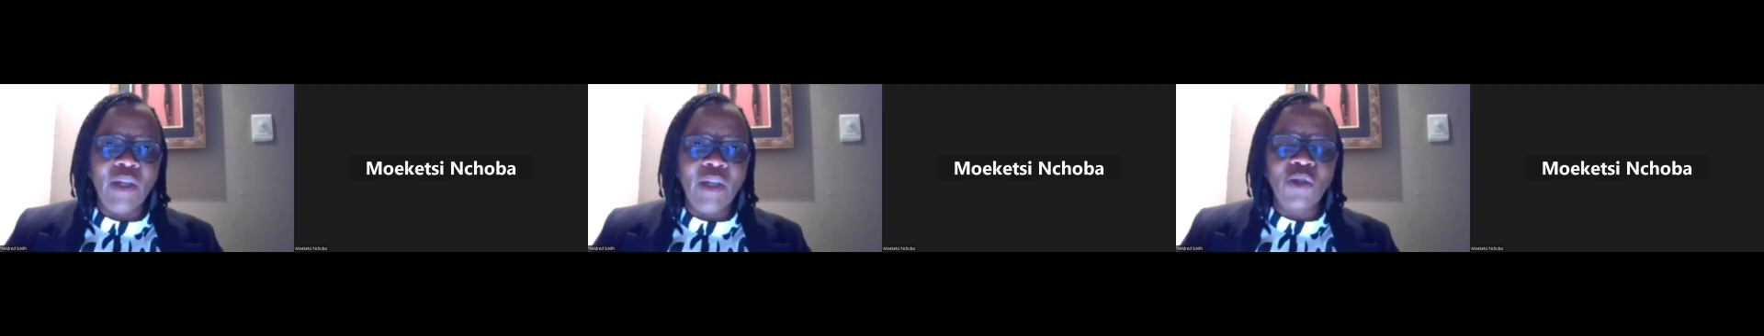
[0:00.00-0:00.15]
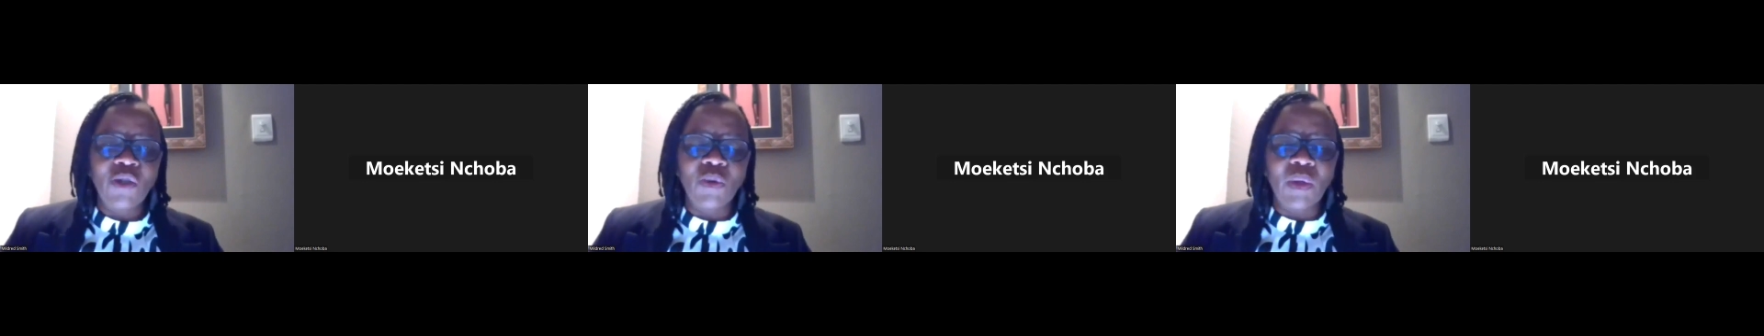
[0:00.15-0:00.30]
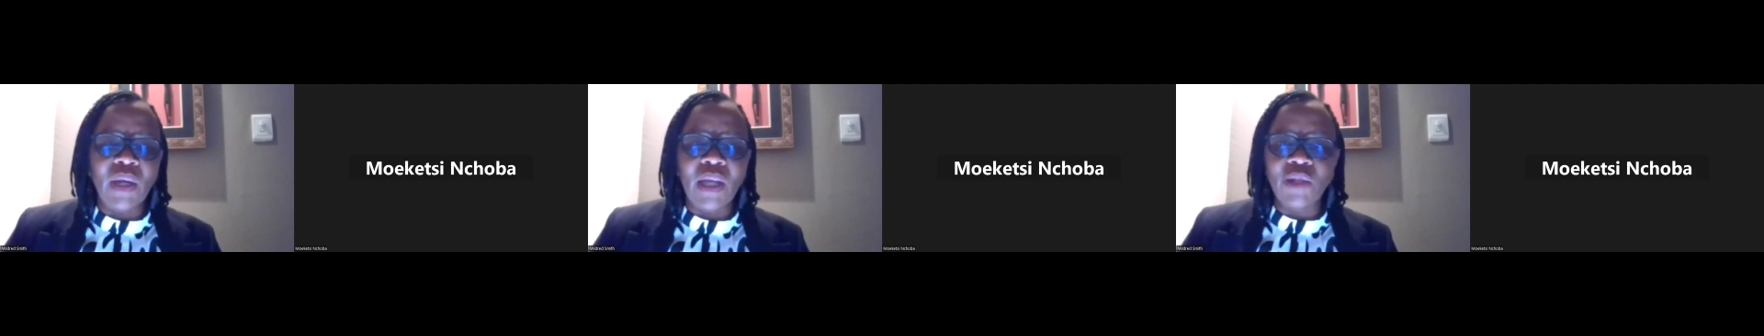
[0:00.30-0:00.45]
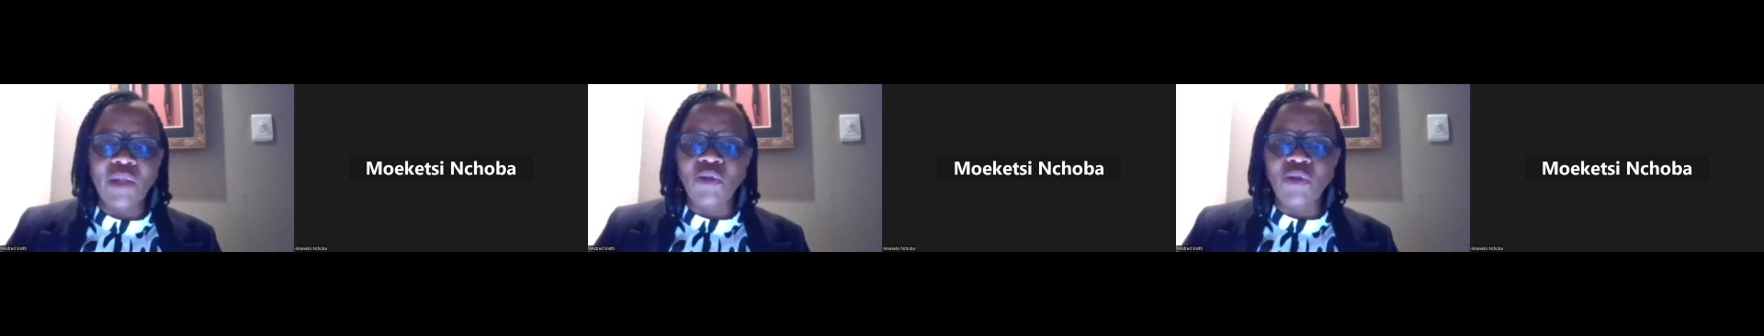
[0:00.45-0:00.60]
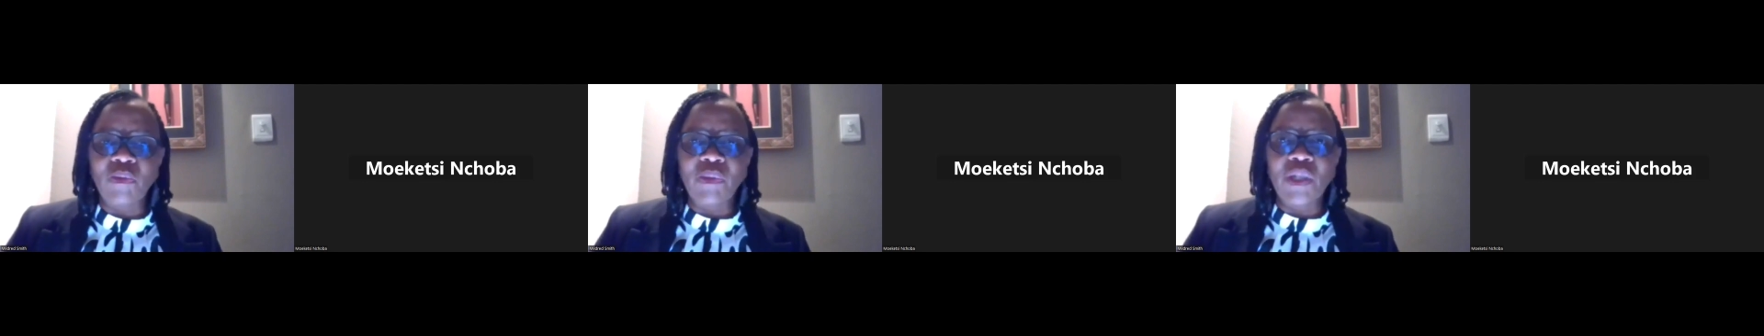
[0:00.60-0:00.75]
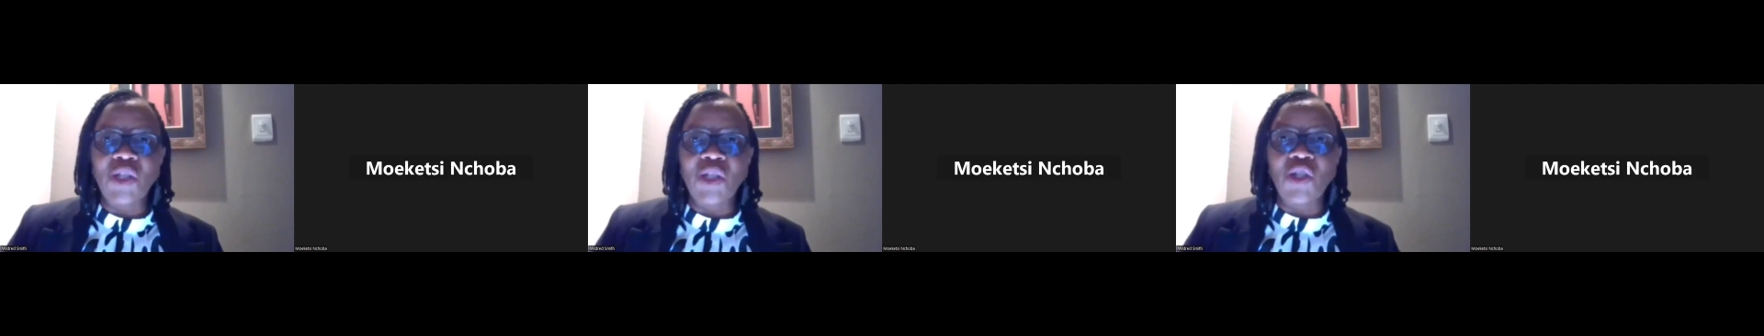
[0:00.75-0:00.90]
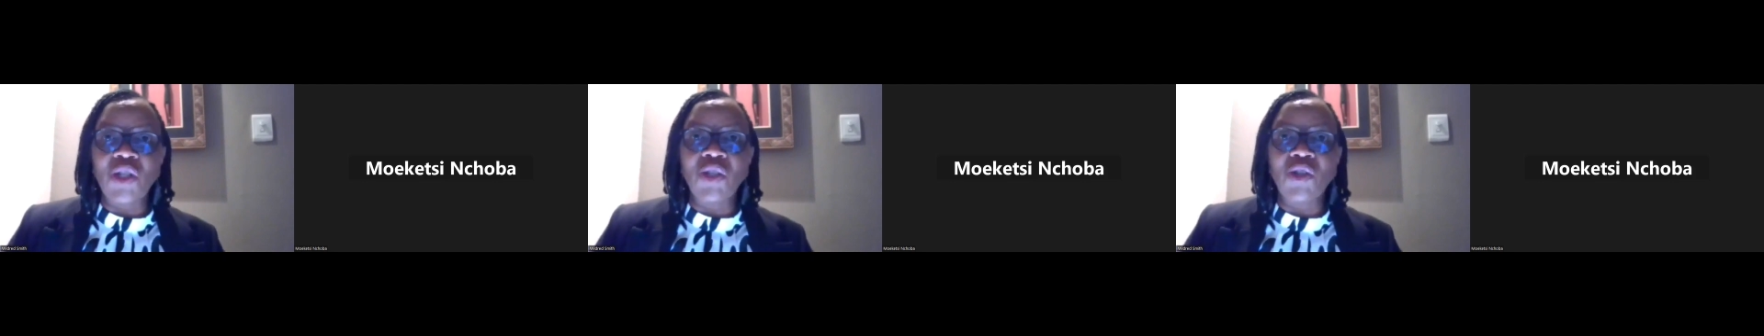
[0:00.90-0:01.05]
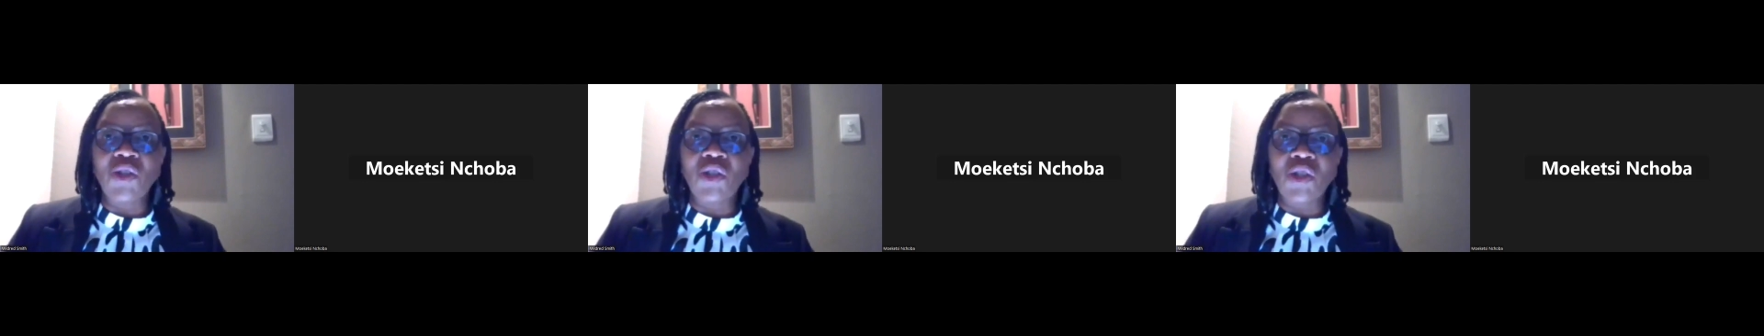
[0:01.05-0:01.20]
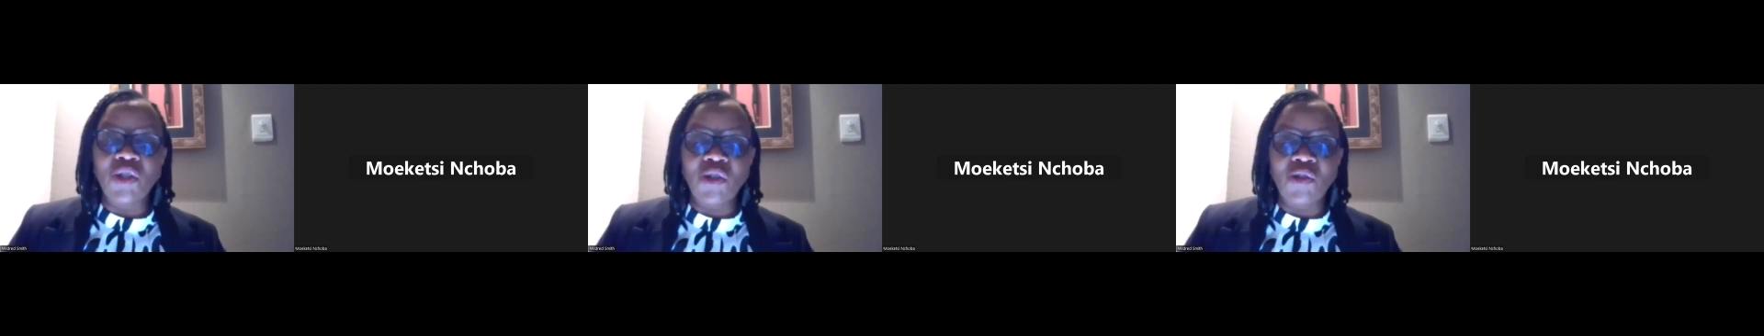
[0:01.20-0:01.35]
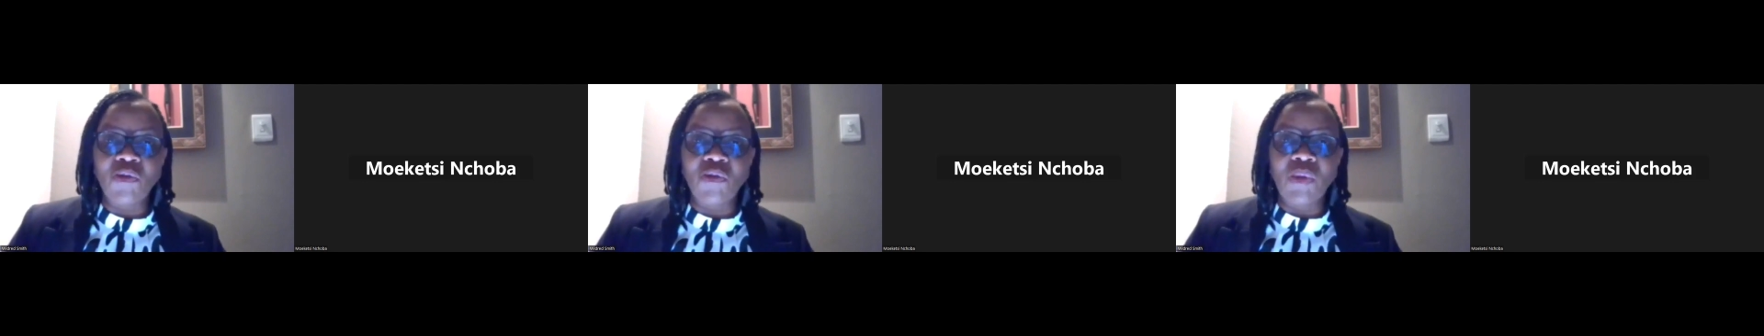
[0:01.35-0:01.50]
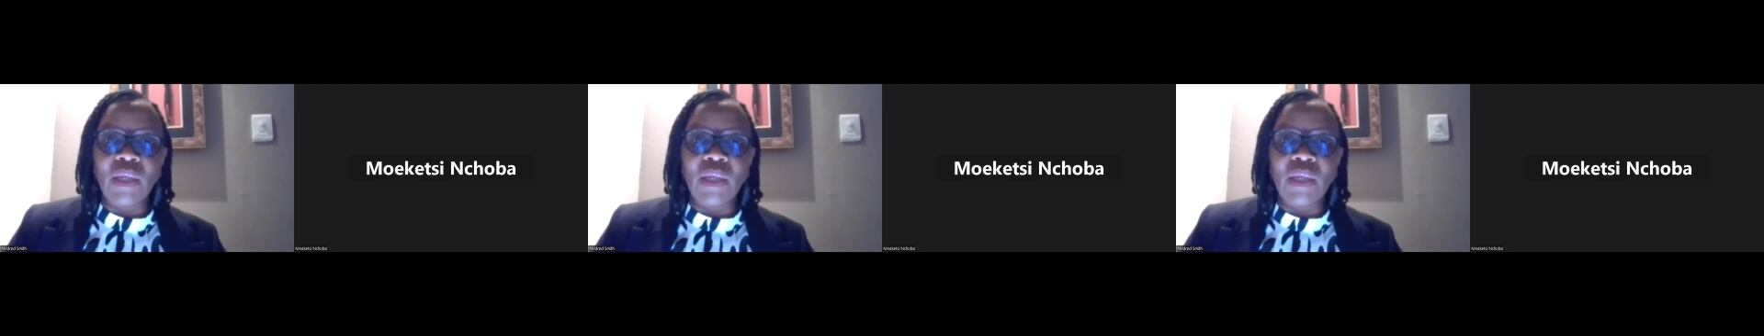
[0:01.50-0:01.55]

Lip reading: to classroom teaching just to